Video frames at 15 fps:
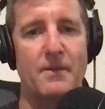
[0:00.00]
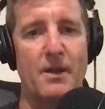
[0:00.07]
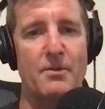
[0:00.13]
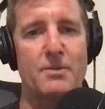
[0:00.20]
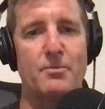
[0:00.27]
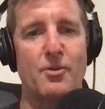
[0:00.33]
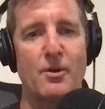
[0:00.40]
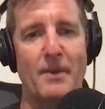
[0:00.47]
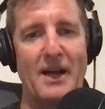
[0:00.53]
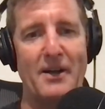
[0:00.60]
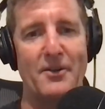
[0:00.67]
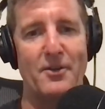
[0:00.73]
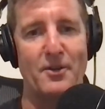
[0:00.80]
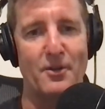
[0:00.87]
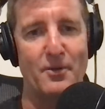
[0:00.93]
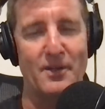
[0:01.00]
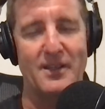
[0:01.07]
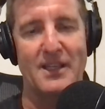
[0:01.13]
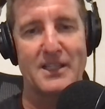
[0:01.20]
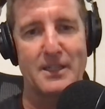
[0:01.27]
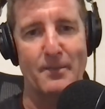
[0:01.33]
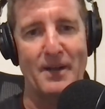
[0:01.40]
It was more about you and
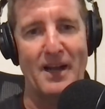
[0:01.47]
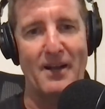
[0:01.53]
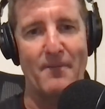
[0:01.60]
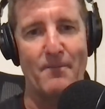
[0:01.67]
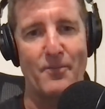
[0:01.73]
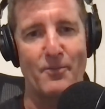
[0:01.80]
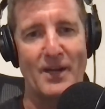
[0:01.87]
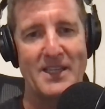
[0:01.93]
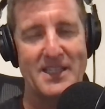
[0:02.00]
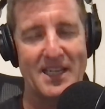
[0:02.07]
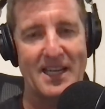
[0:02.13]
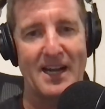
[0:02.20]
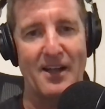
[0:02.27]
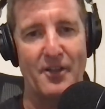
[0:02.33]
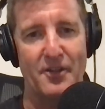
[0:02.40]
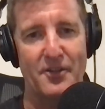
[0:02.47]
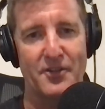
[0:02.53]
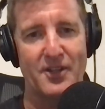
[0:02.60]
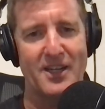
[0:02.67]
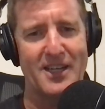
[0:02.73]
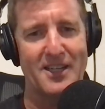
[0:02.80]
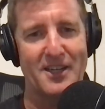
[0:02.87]
less about racing others,
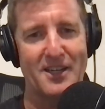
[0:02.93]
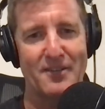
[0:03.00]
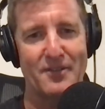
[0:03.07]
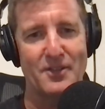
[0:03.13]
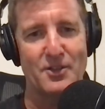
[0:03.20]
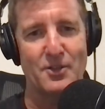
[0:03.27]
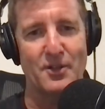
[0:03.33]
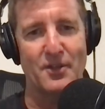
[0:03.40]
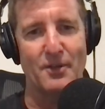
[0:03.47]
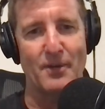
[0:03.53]
and I kind of enjoyed the